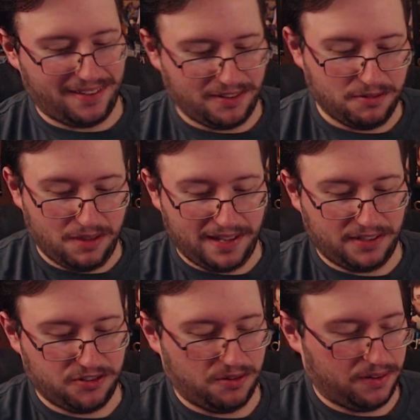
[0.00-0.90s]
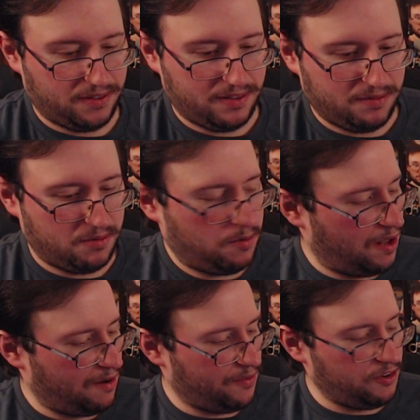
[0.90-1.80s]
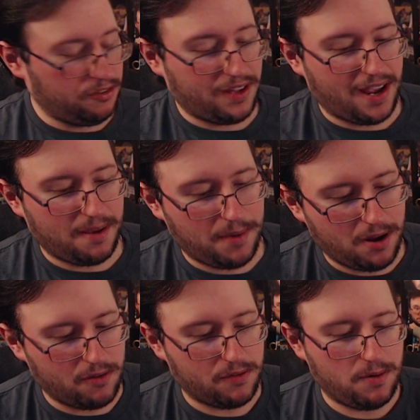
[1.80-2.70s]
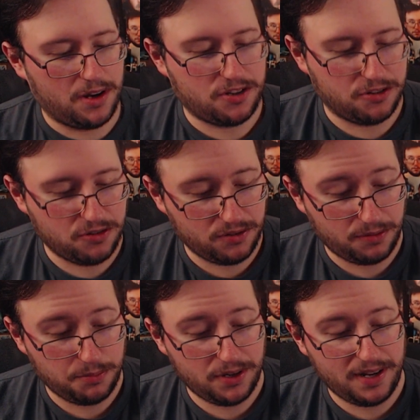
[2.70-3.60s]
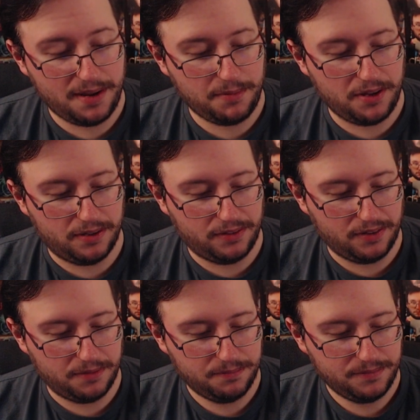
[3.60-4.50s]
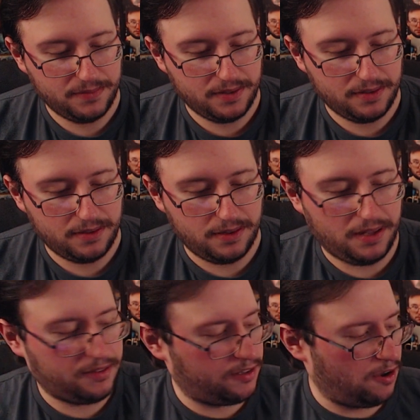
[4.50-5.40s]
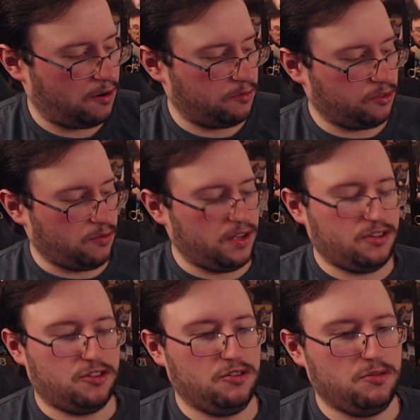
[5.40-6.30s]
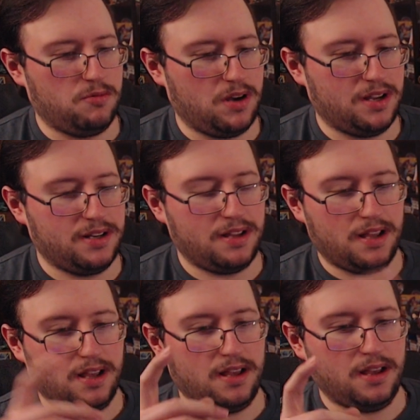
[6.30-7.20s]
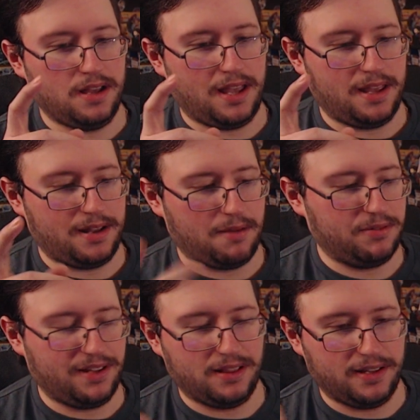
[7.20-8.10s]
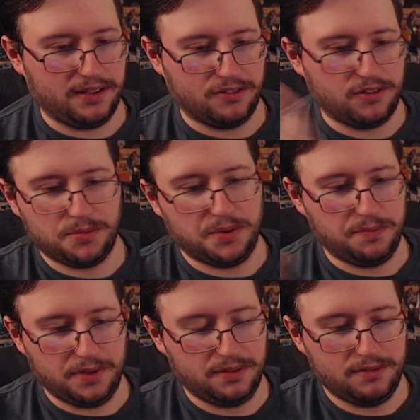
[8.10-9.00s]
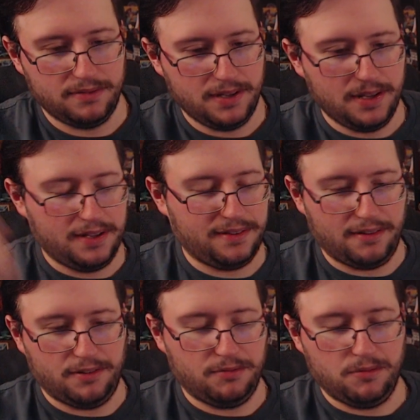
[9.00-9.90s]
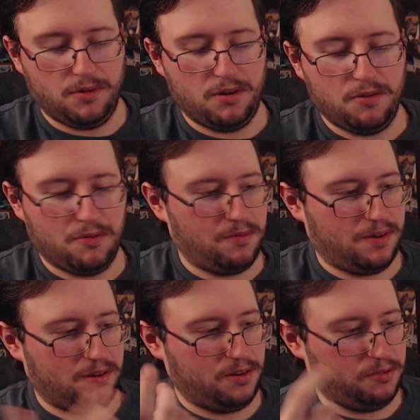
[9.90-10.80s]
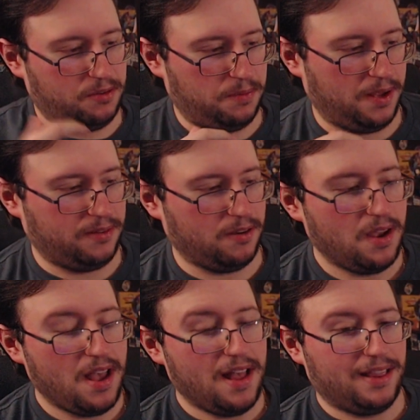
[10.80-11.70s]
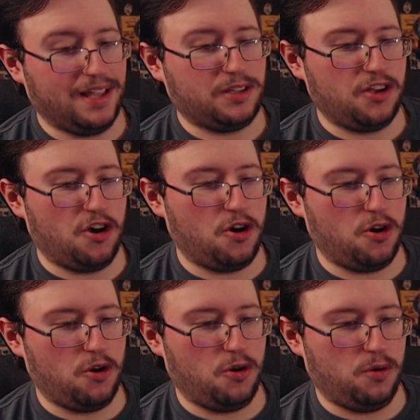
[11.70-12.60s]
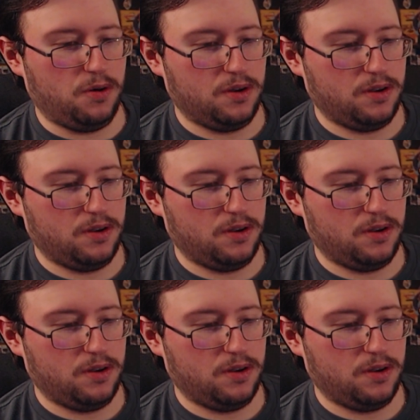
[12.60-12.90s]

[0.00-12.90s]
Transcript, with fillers: I do like the shorts. Whatever you say about Overwatch, the shorts are pretty damn good, so... Let's go. Three, two, one, uh, and I would say link in the description, but it's not on whoa, whoa, YouTube yet, so let's go!